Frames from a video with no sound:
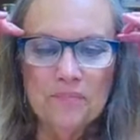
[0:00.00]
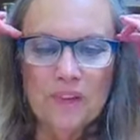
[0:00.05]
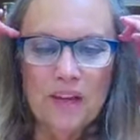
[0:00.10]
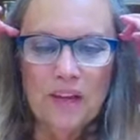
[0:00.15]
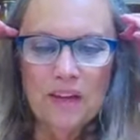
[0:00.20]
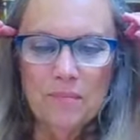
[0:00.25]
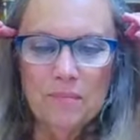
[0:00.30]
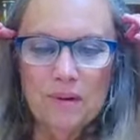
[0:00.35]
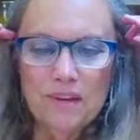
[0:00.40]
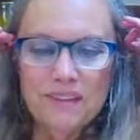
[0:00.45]

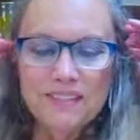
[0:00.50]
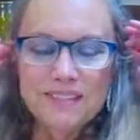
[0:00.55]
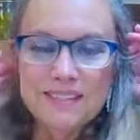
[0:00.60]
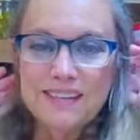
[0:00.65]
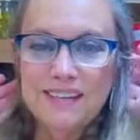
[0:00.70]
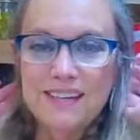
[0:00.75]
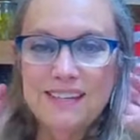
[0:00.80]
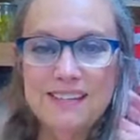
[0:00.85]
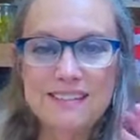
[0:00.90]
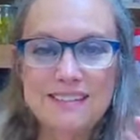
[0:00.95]
Um, this
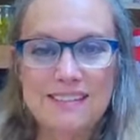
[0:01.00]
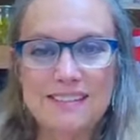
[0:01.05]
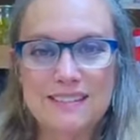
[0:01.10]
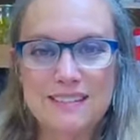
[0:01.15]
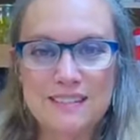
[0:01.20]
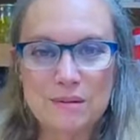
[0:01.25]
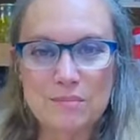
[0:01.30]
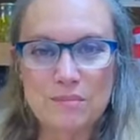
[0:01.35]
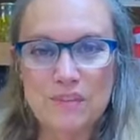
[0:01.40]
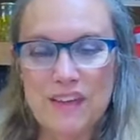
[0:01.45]
is
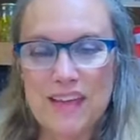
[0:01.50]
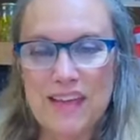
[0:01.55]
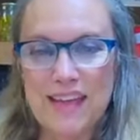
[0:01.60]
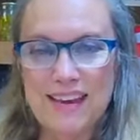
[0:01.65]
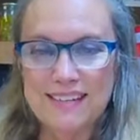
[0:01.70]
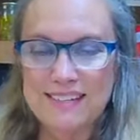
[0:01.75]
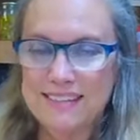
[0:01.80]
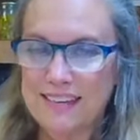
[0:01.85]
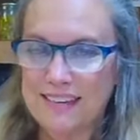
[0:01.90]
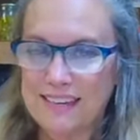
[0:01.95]
December the
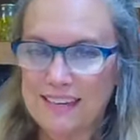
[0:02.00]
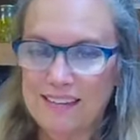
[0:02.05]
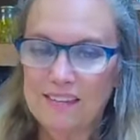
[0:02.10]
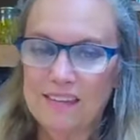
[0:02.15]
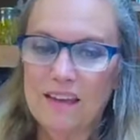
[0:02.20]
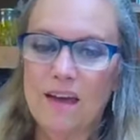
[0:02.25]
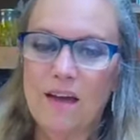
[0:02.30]
18th.